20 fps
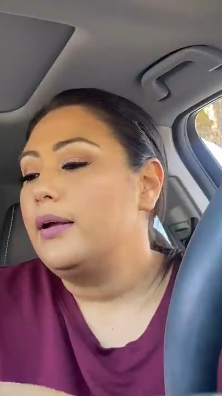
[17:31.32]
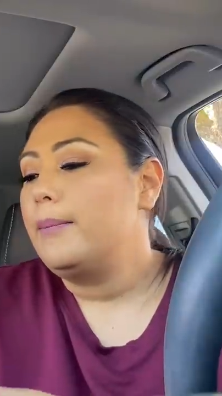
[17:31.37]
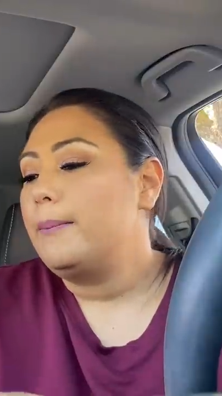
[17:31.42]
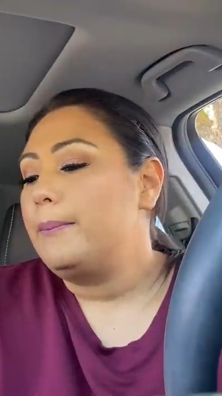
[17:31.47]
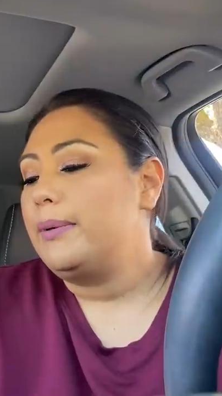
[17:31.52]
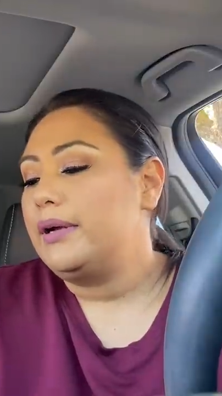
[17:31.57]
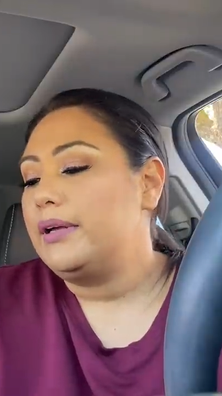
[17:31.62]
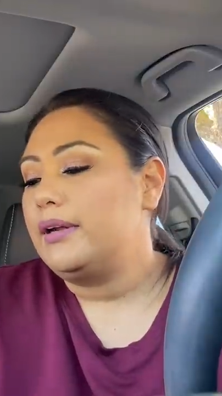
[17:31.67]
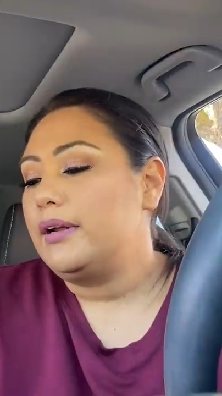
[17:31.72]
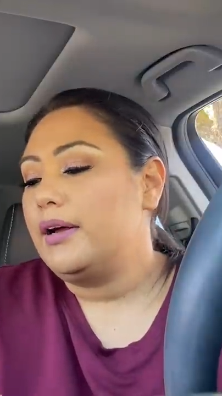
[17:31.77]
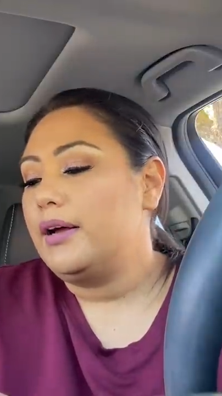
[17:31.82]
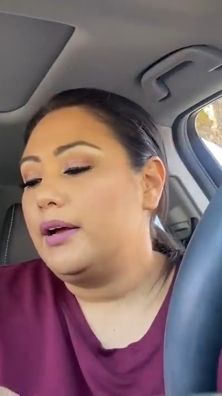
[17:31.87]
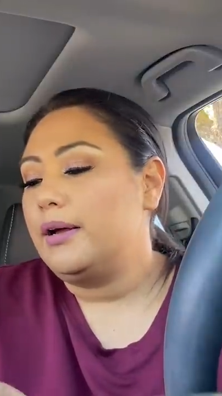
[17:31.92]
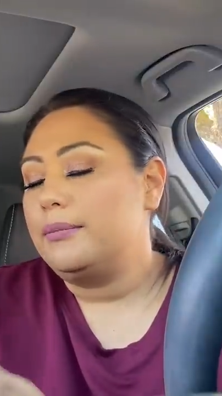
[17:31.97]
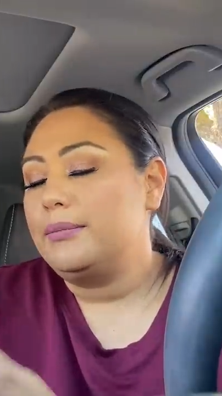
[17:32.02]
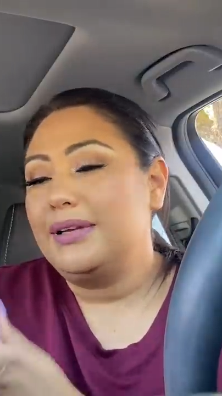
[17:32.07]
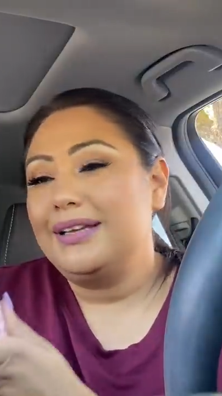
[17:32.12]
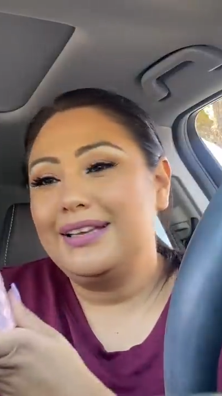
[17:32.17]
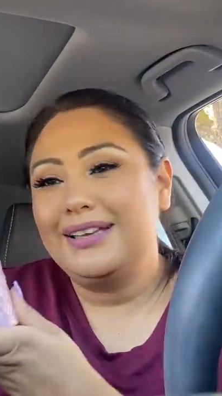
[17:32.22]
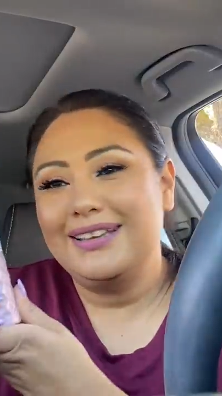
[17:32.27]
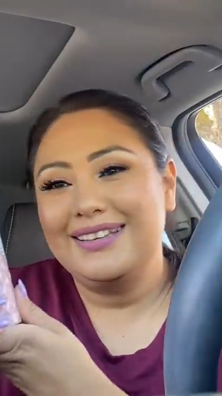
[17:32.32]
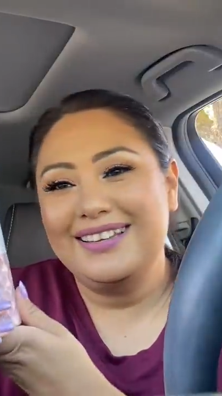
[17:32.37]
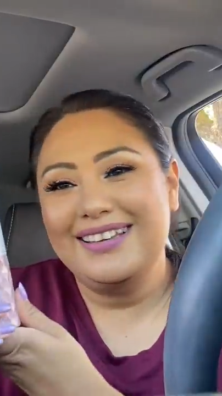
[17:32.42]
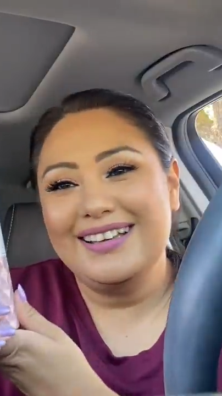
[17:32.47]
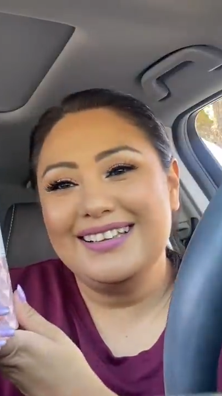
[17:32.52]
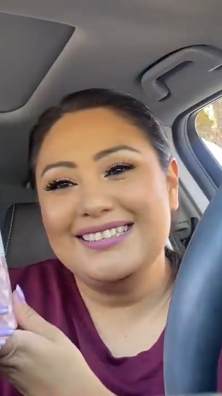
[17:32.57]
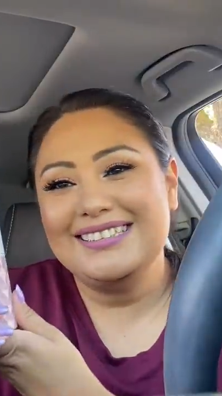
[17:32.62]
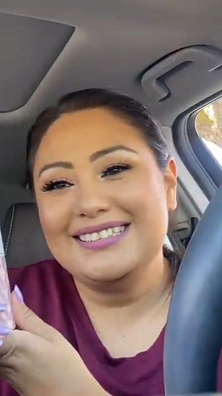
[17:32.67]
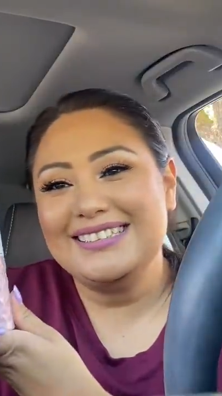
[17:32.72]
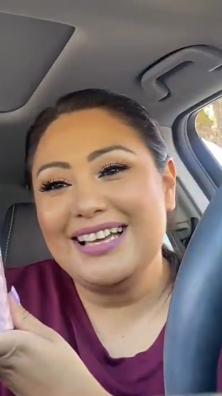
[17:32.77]
But um,
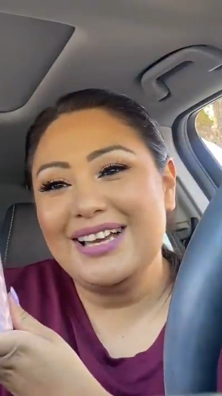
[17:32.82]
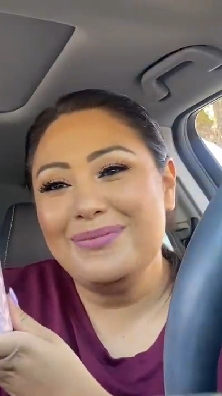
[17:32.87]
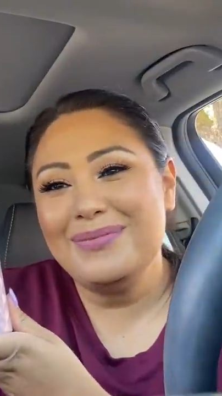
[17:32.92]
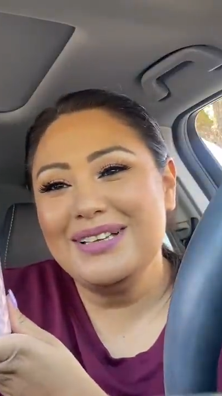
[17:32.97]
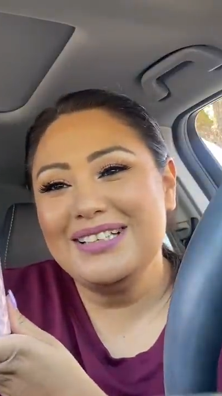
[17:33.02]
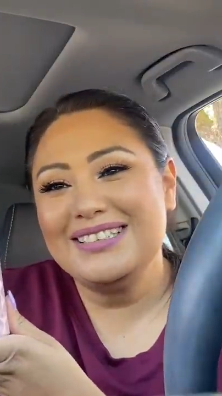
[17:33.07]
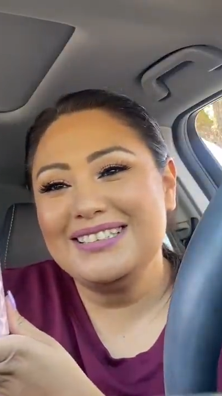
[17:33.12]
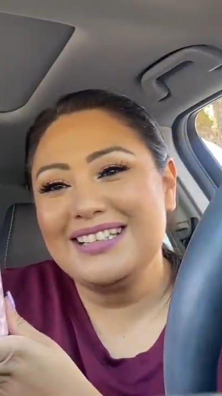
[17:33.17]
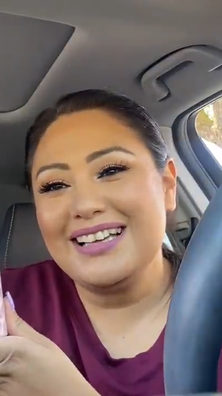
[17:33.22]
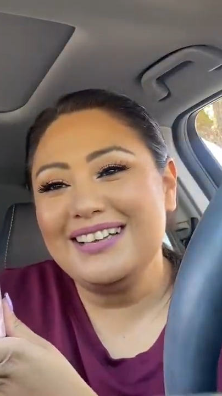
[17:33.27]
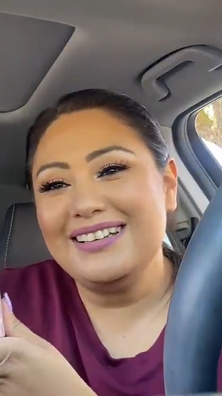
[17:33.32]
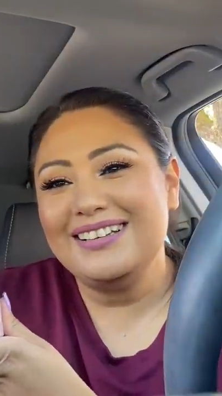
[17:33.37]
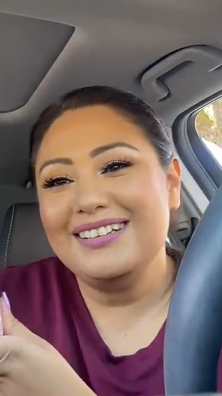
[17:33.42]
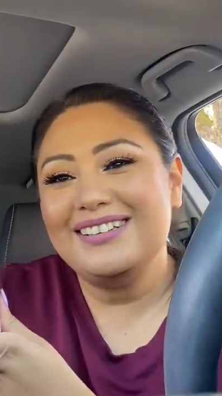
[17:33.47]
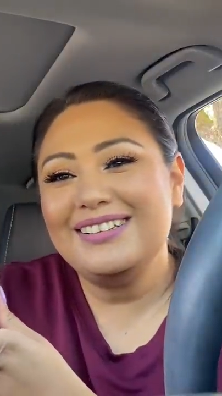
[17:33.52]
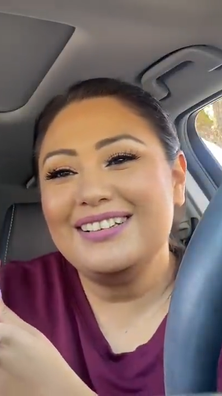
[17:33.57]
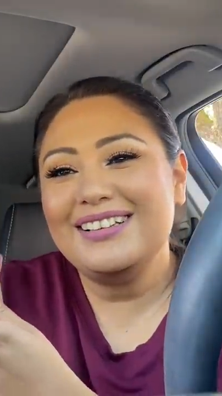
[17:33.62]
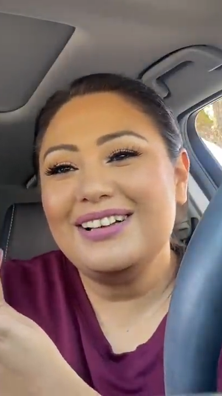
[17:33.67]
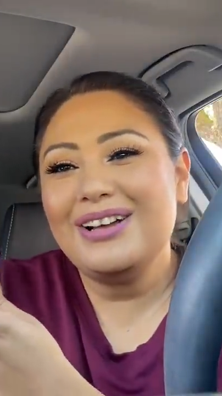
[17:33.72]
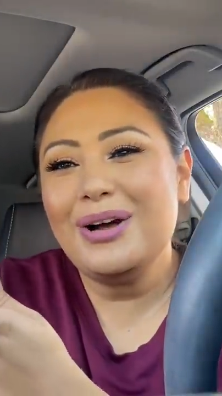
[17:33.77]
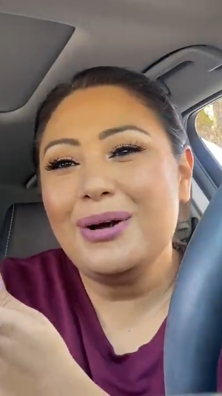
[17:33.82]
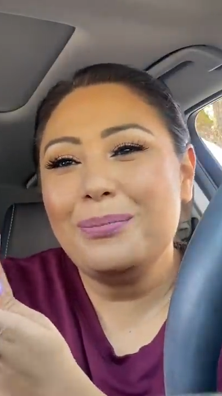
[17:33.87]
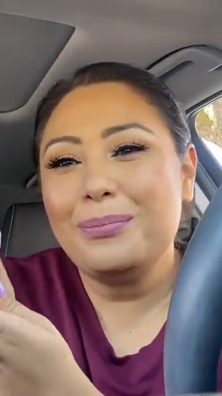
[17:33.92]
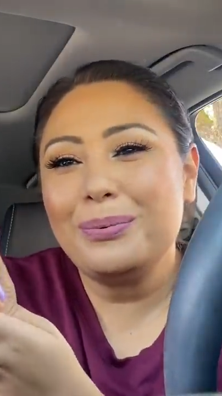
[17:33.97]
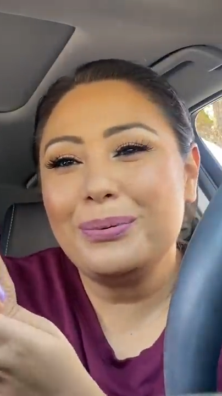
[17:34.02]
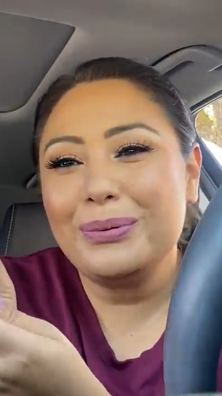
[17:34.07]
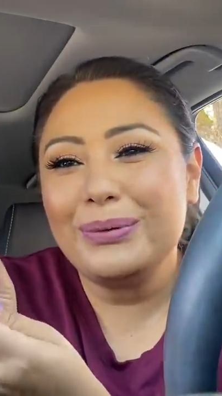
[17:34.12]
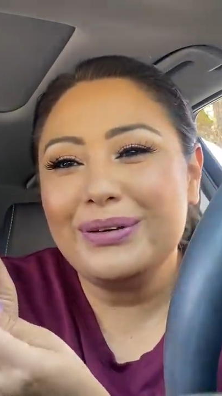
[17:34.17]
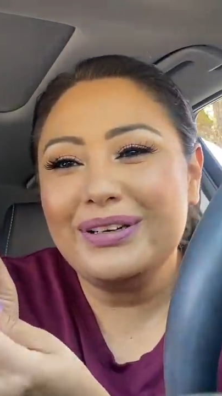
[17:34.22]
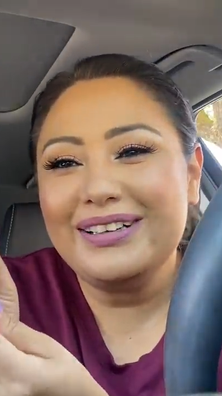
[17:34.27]
yes, I'm excited. Look at how
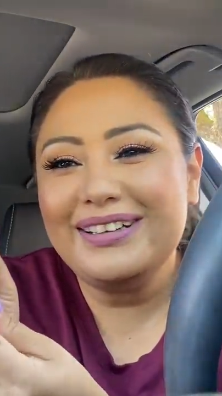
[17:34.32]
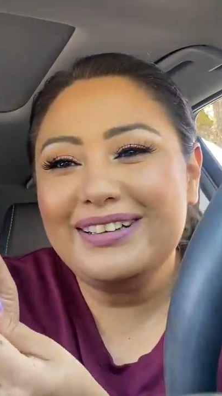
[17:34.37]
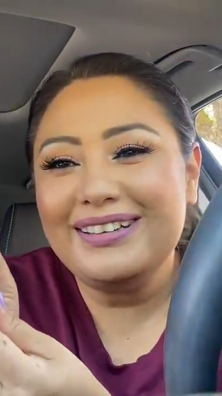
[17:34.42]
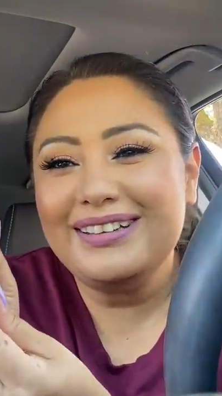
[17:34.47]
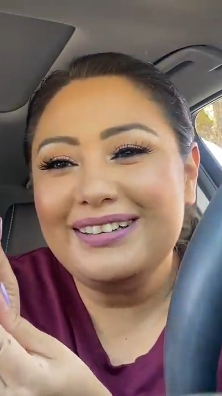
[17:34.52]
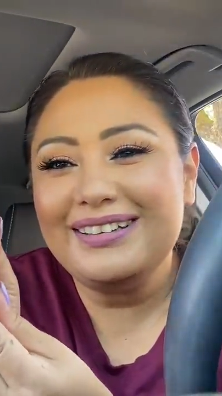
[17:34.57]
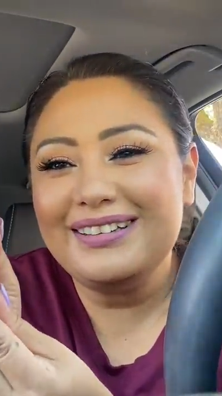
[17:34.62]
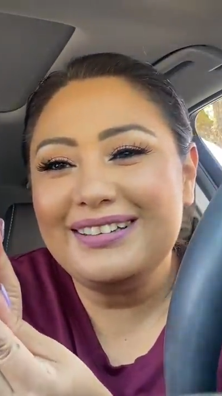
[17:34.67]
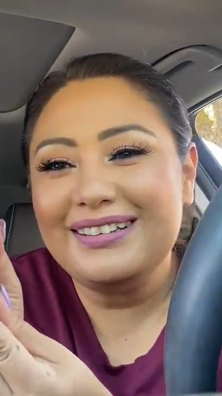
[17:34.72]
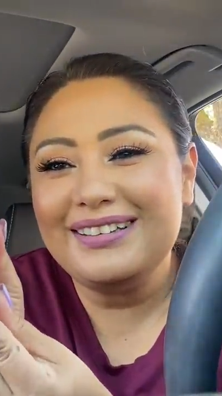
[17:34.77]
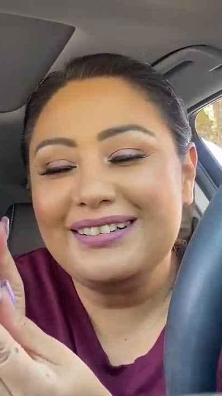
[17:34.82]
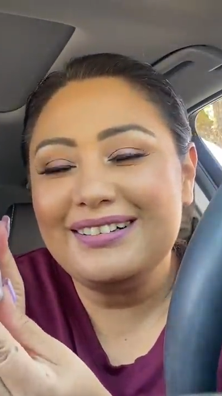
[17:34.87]
pretty.